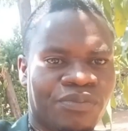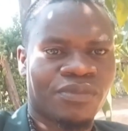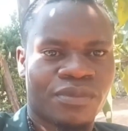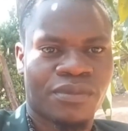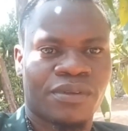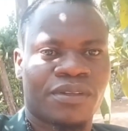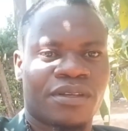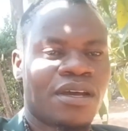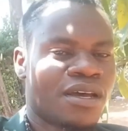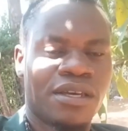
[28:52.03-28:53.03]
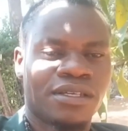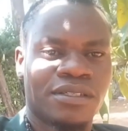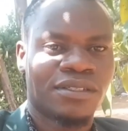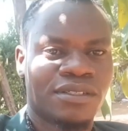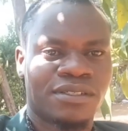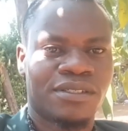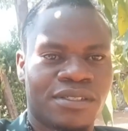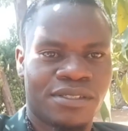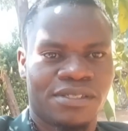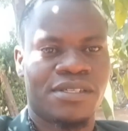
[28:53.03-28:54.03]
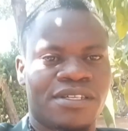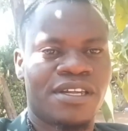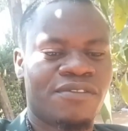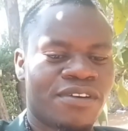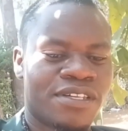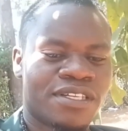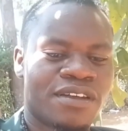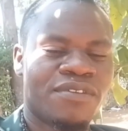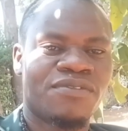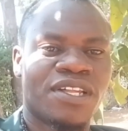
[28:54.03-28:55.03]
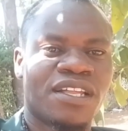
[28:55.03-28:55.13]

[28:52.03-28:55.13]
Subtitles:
Hi. She never even laughed.